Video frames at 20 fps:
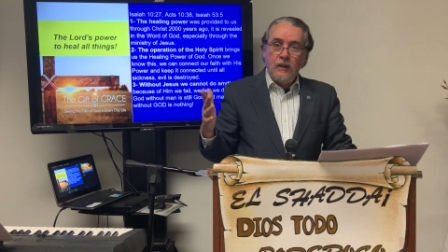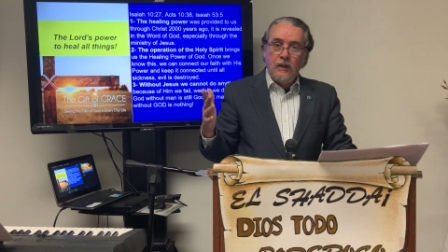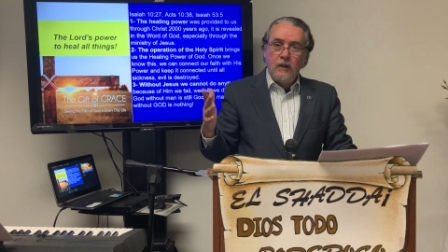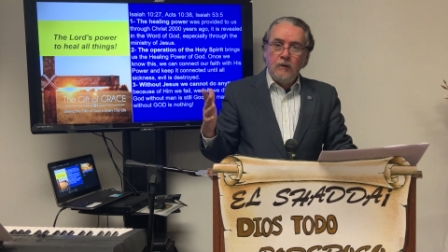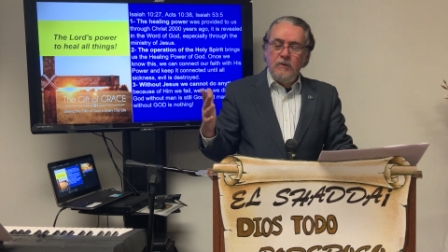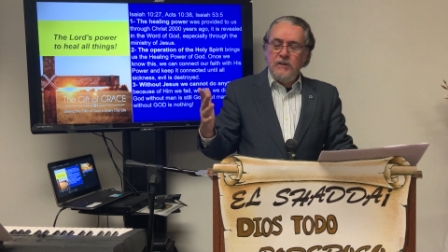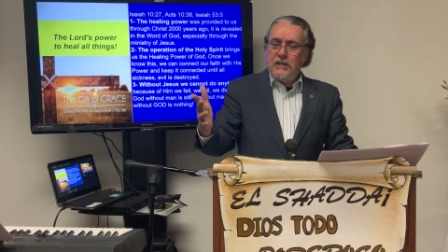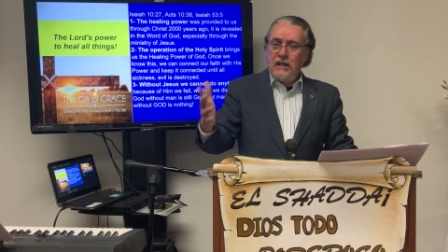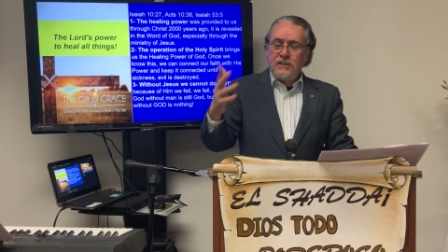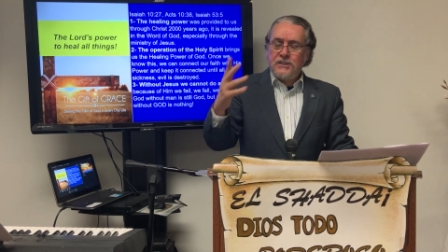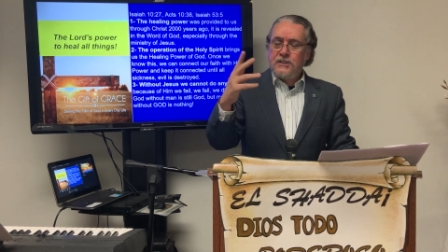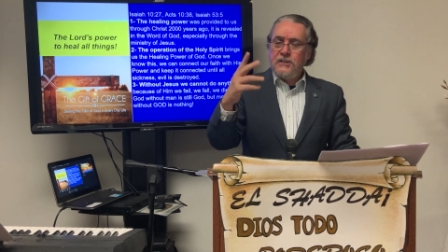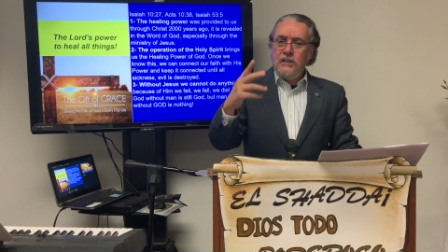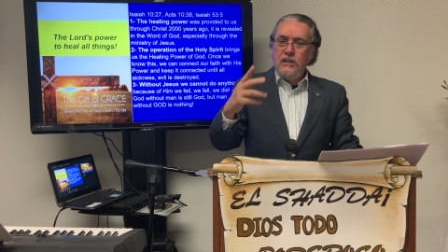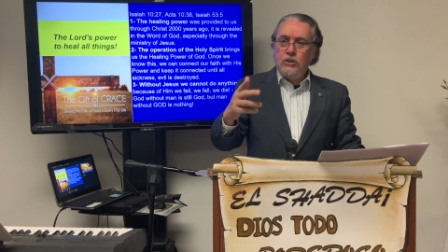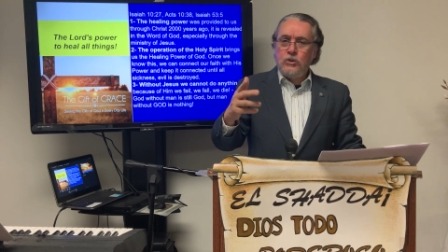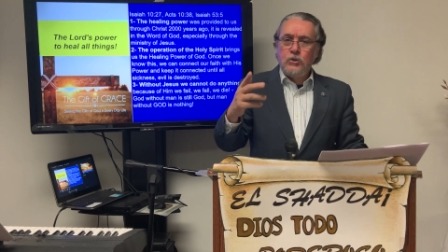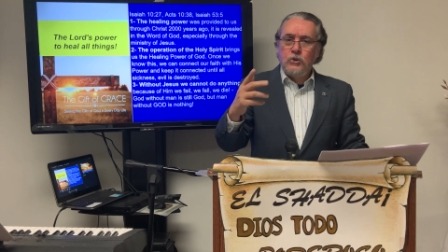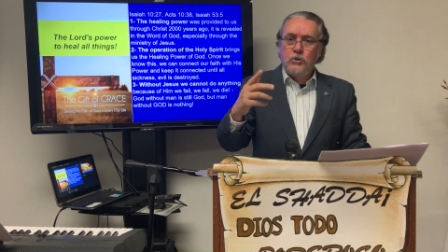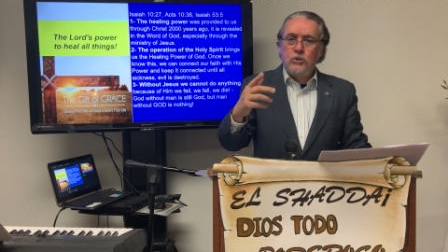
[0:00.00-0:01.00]
We just
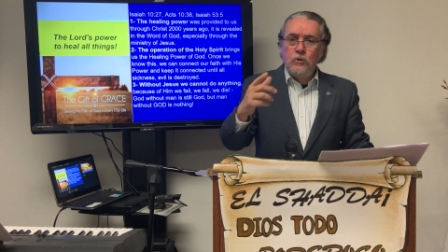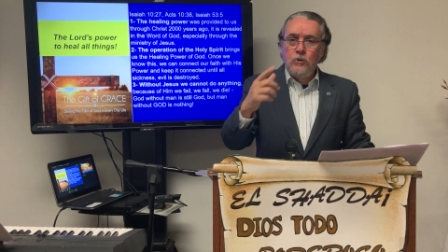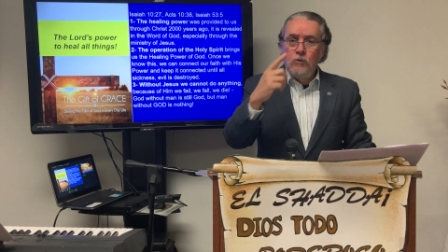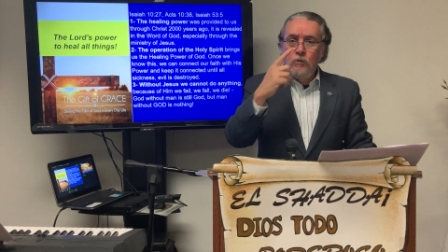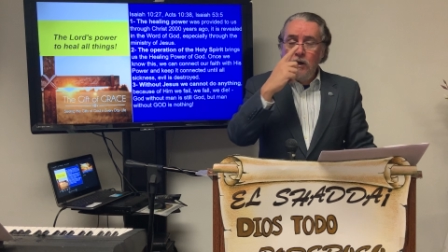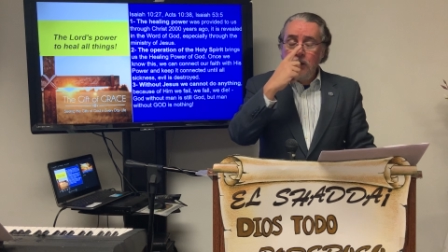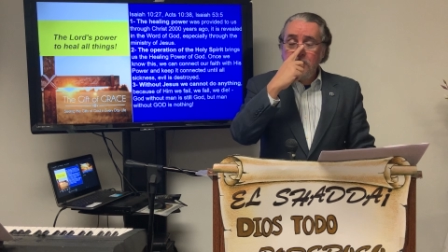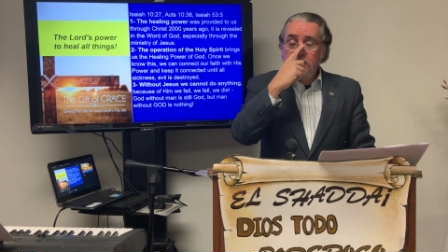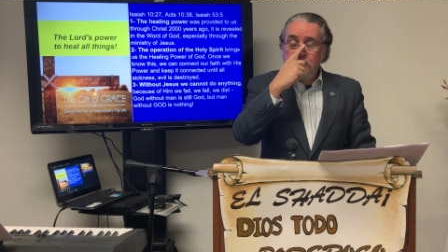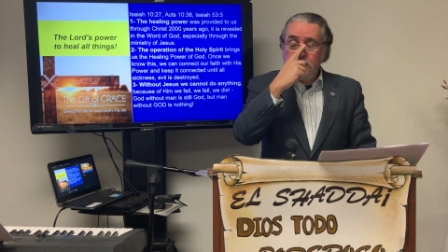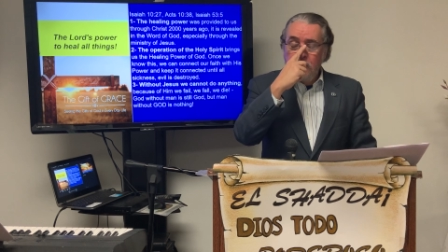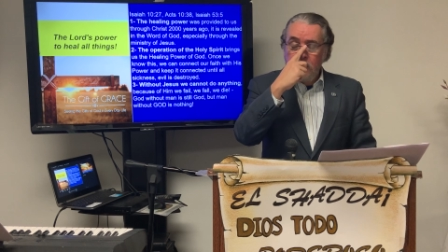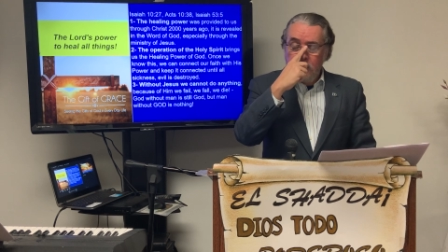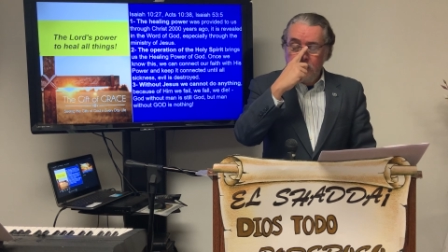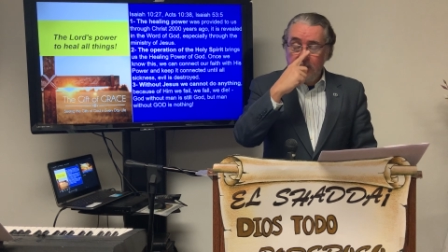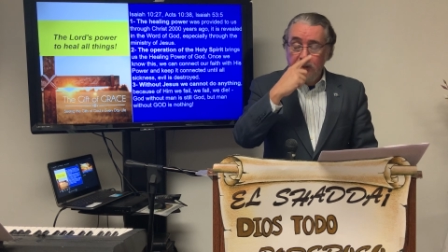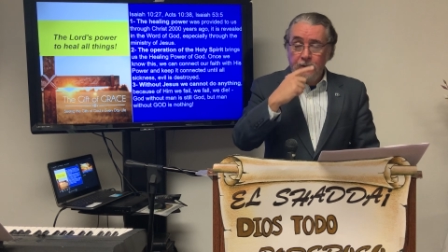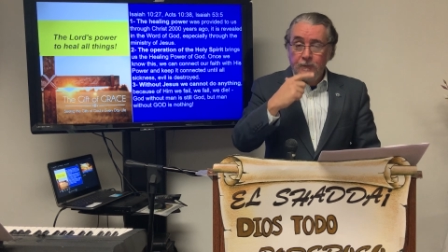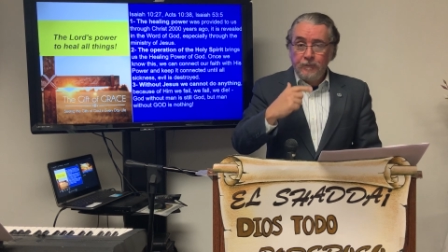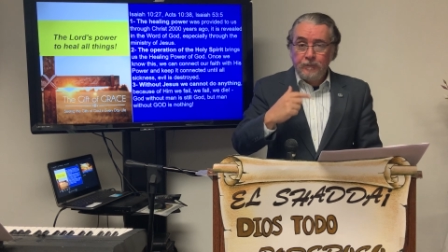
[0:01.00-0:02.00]
need to do one
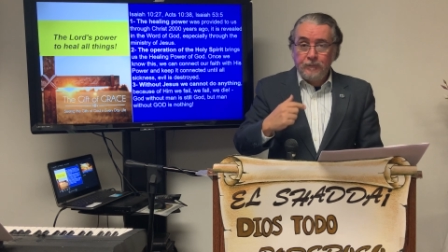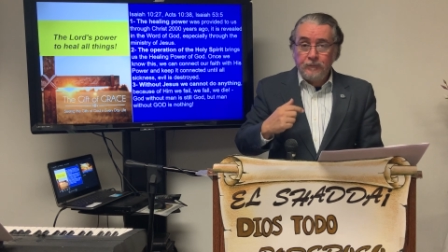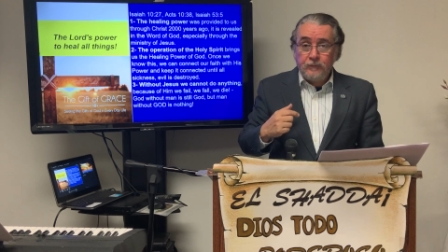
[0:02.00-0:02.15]
thing.